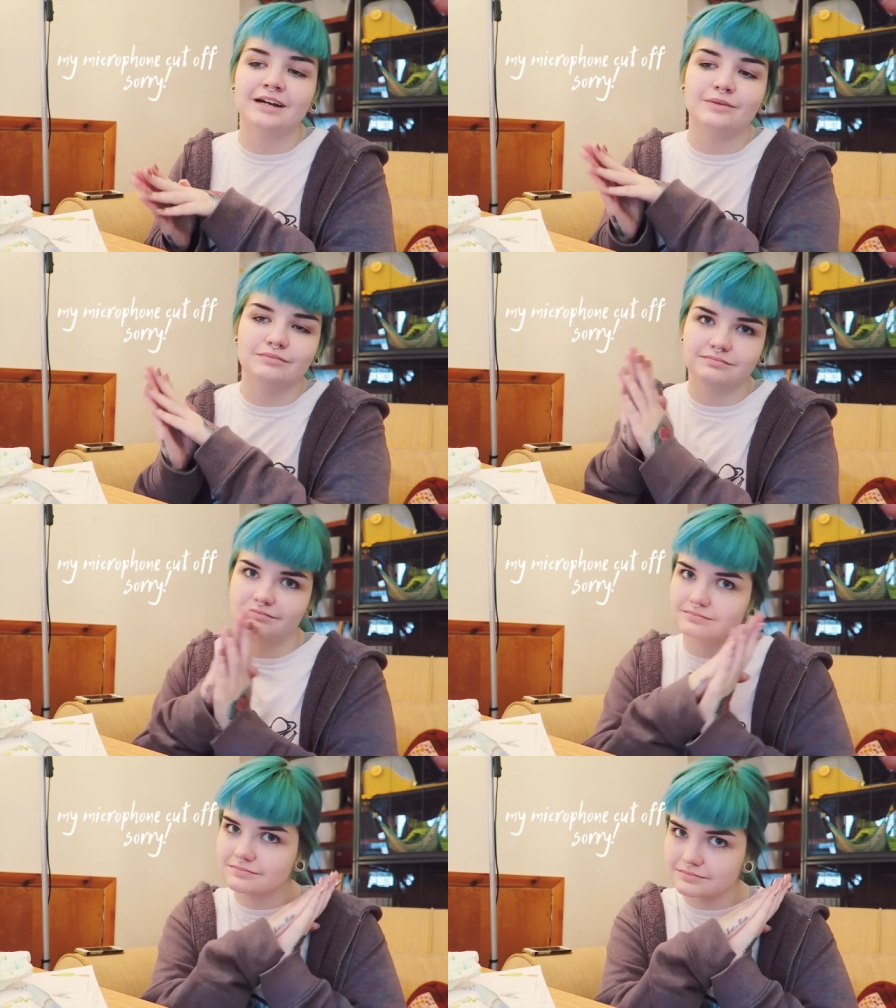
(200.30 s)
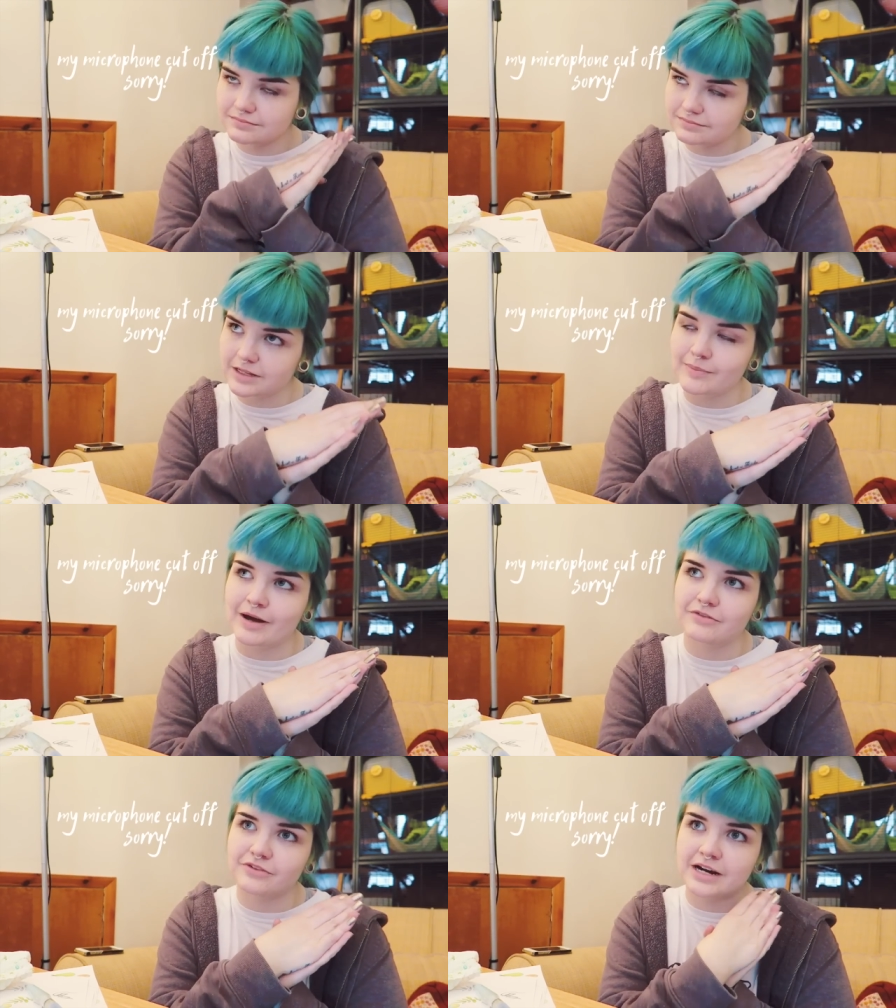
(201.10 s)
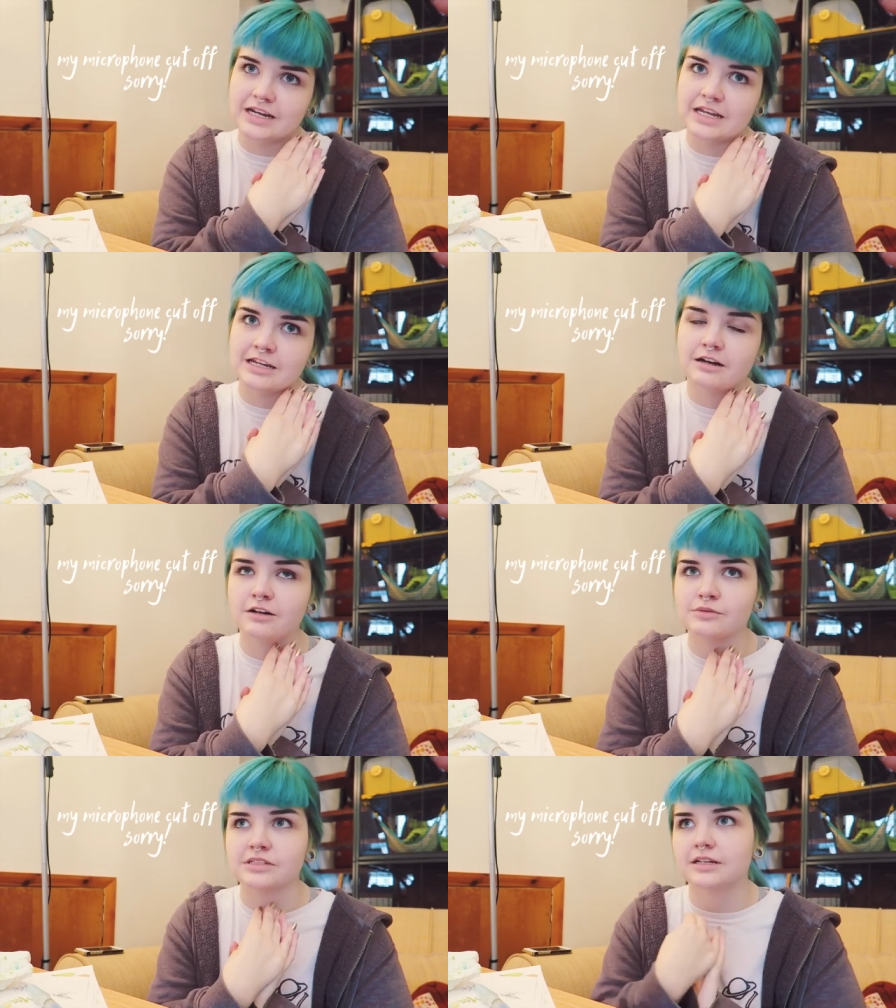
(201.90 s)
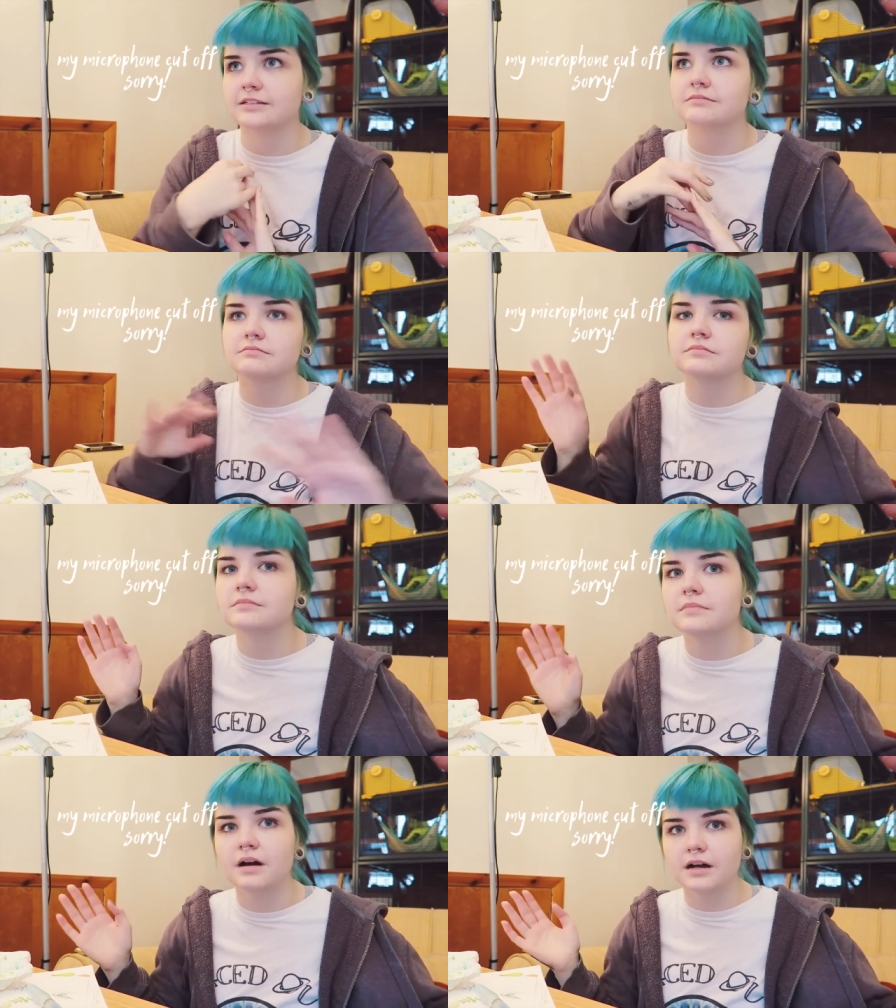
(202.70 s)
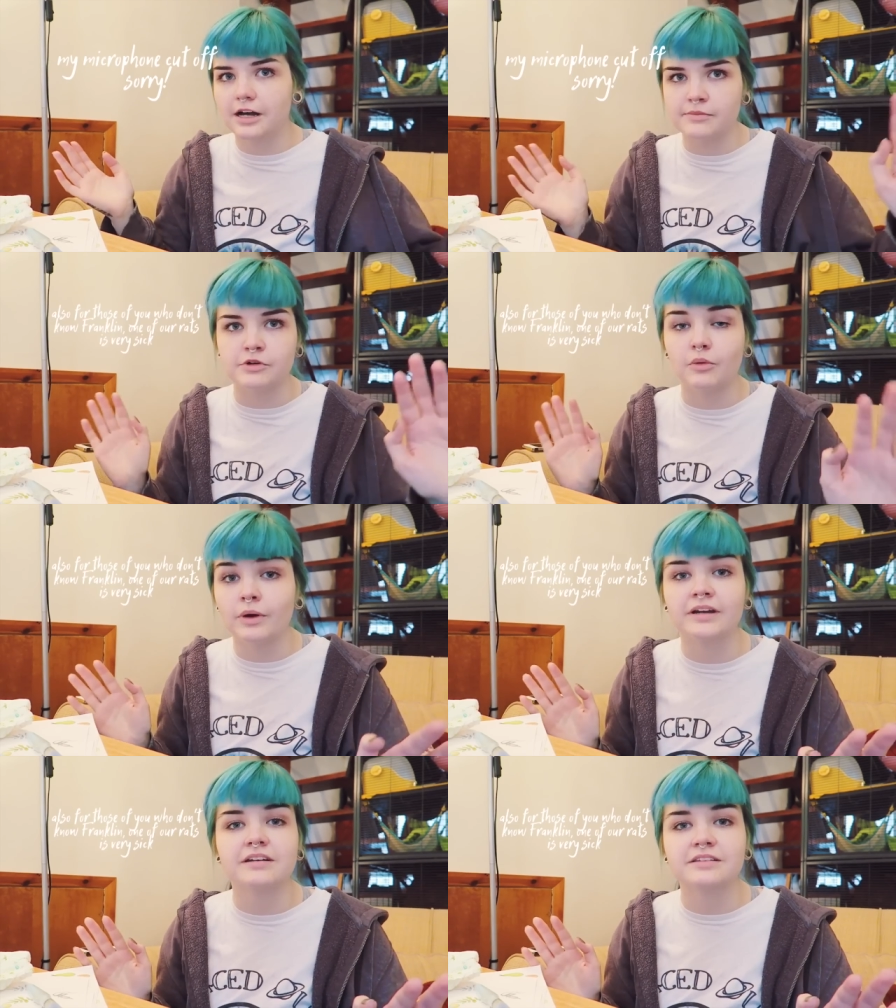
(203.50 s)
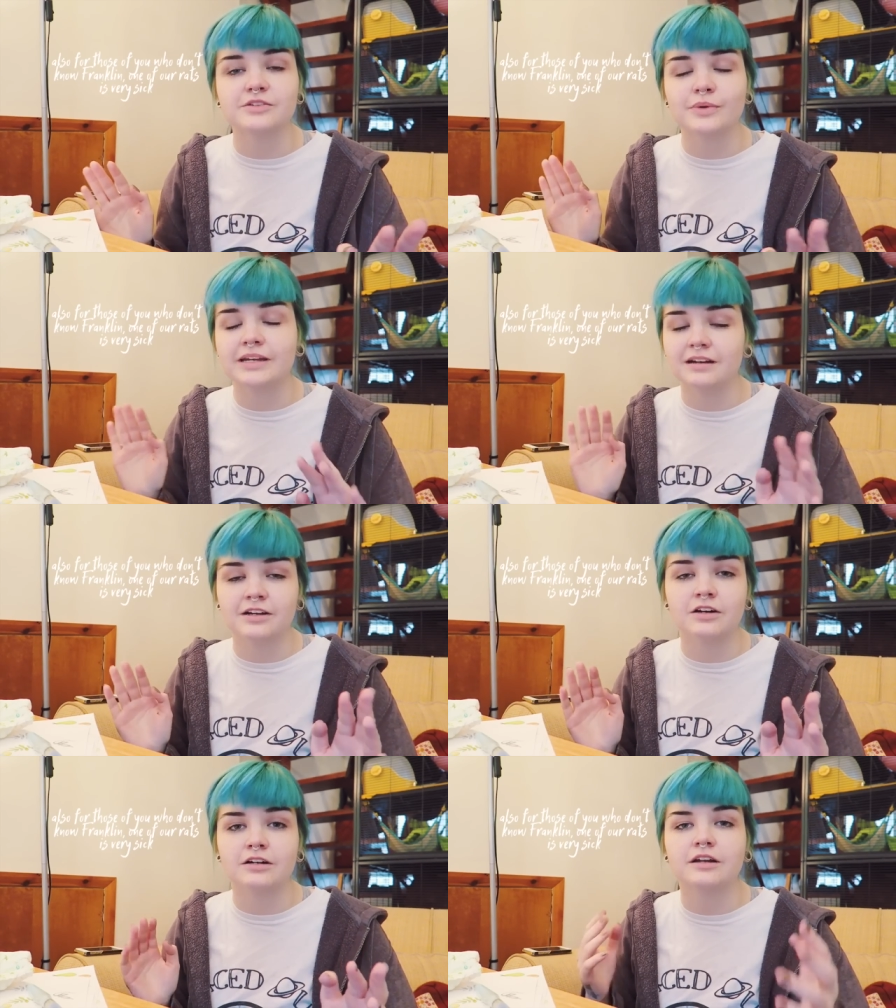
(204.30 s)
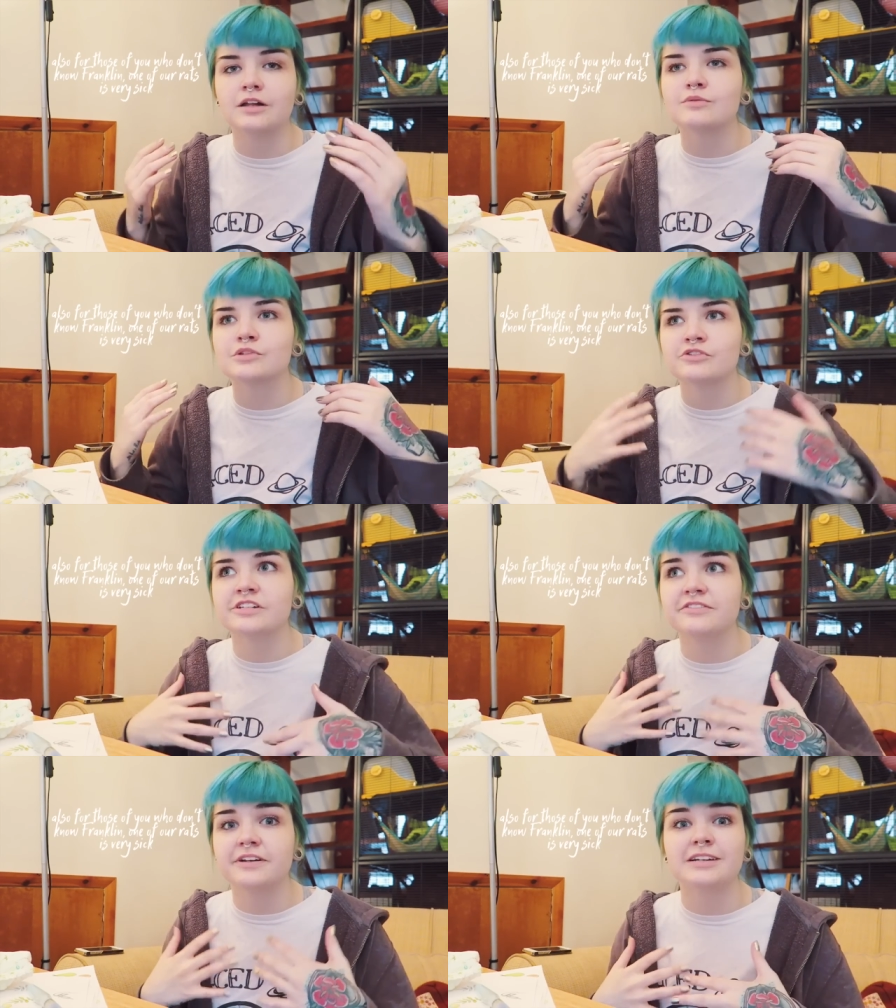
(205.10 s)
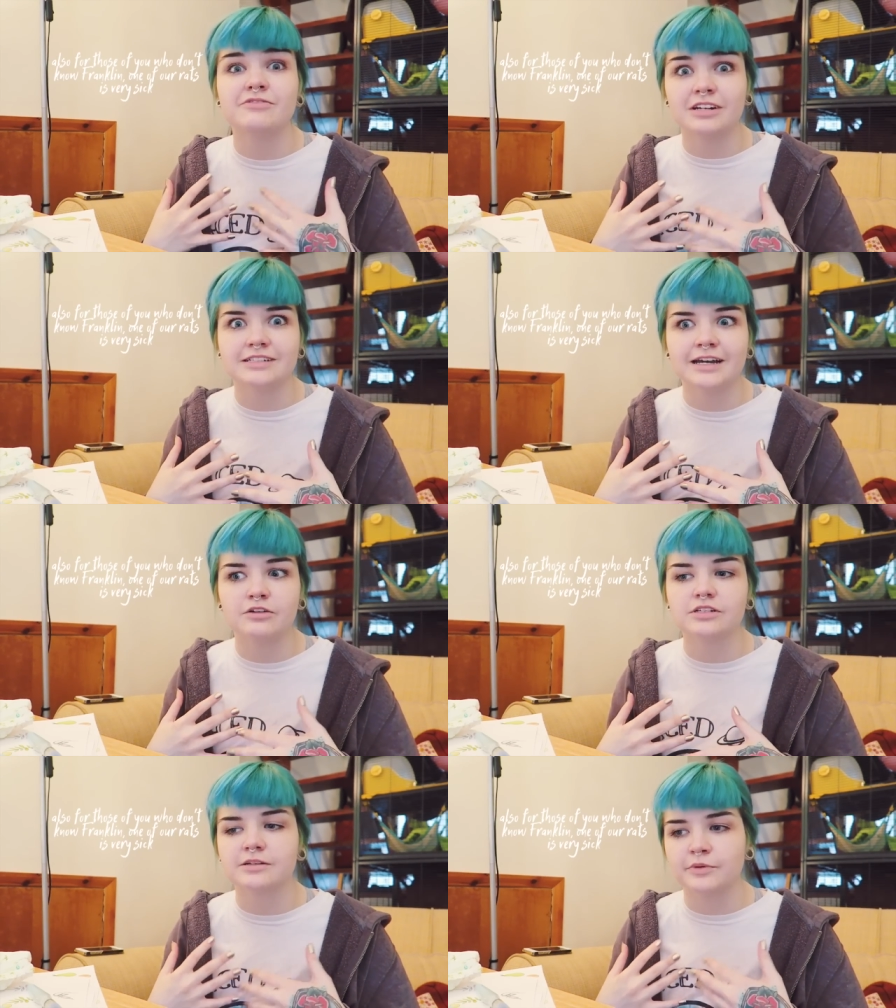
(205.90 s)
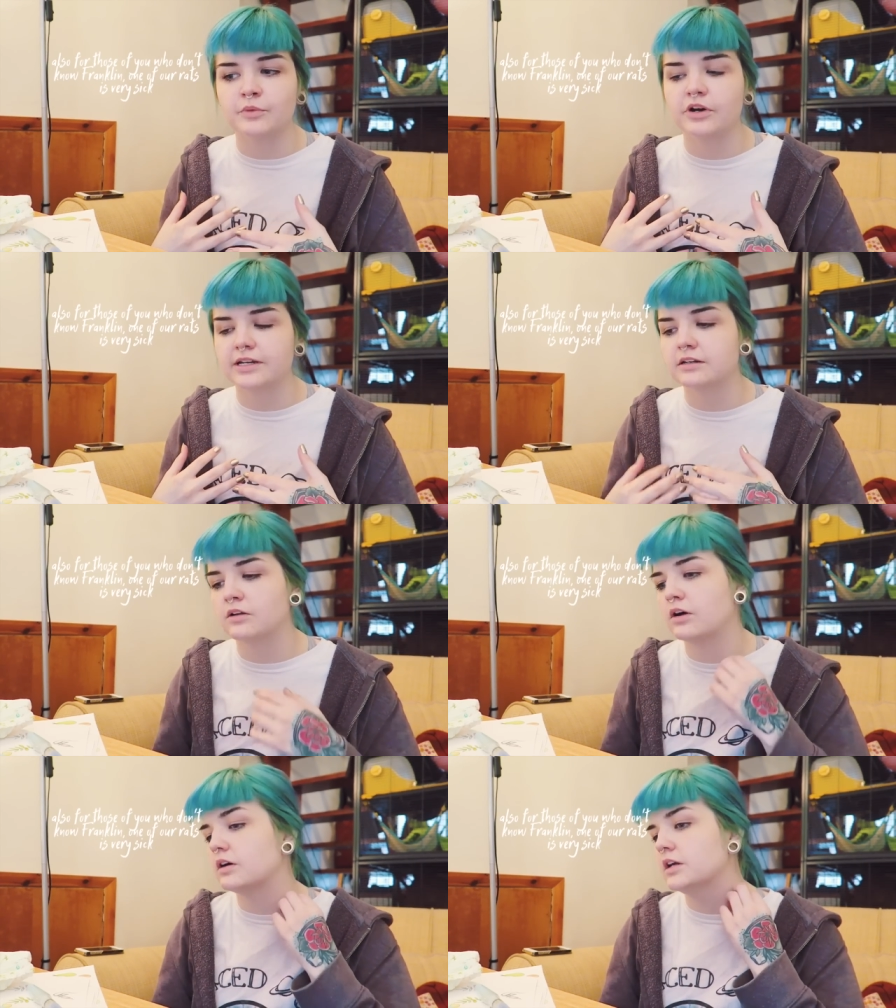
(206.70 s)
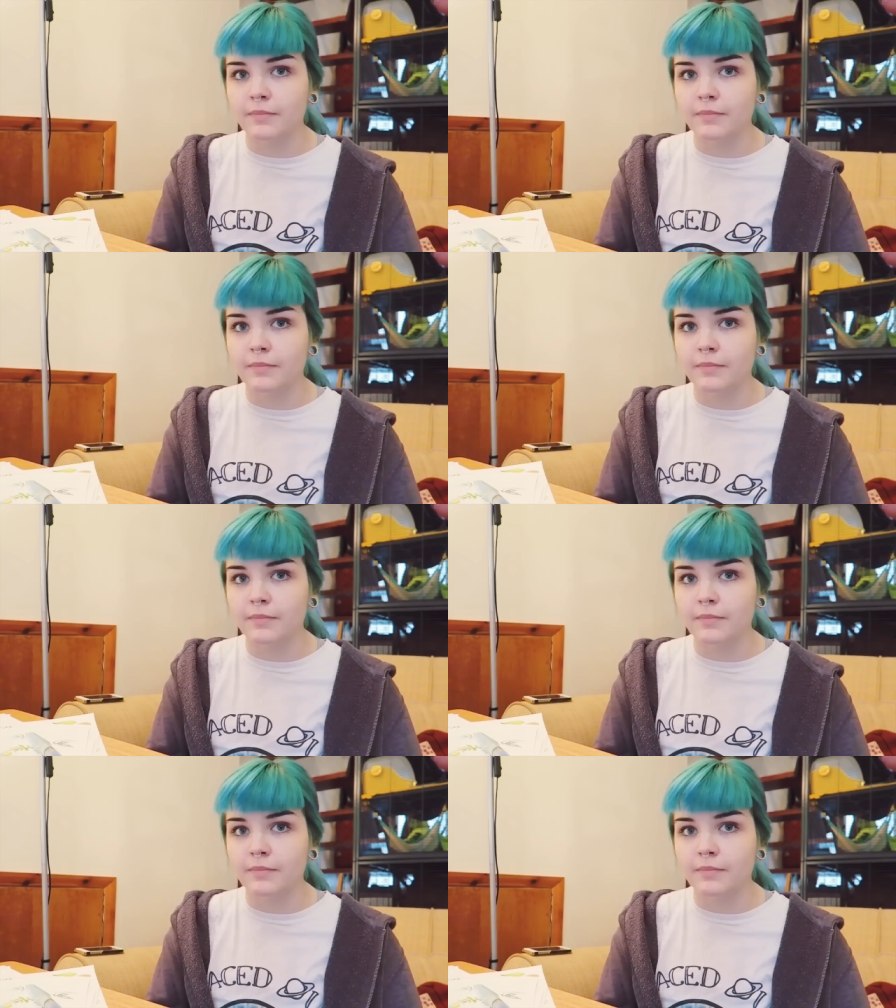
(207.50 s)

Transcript: out about Frankie, I was like, I'm not working this week, I can't. I was already feeling run down because I've been working a lot.